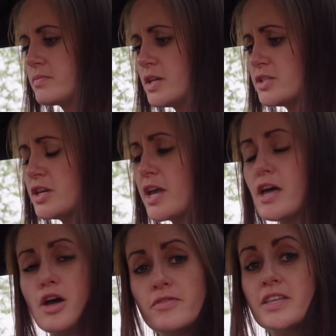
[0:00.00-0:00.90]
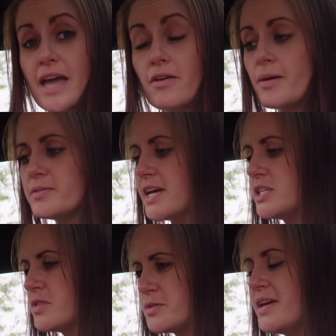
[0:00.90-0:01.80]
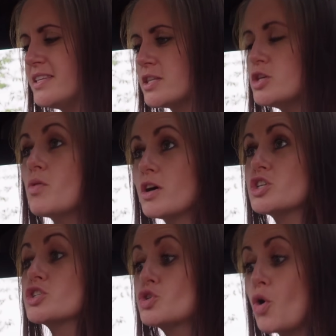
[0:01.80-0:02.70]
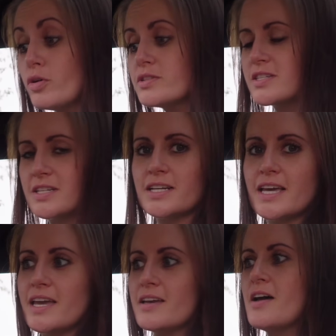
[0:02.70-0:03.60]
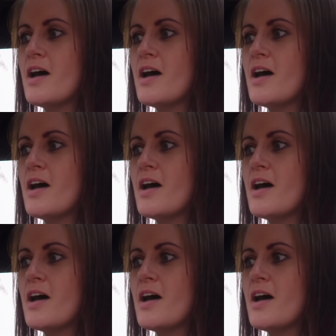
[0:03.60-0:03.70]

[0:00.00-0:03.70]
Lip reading: So you get over-the-air updates, which means that you are just constantly